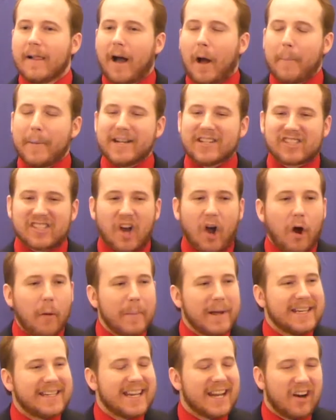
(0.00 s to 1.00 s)
I mean,
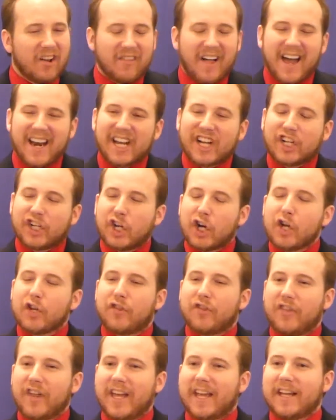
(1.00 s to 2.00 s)
Solomon did a lot of
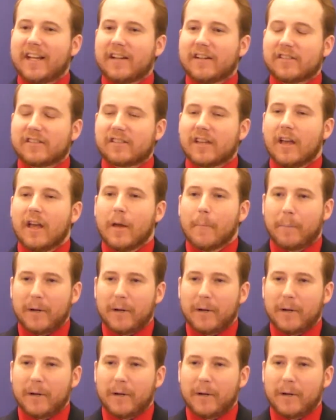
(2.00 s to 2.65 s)
good things,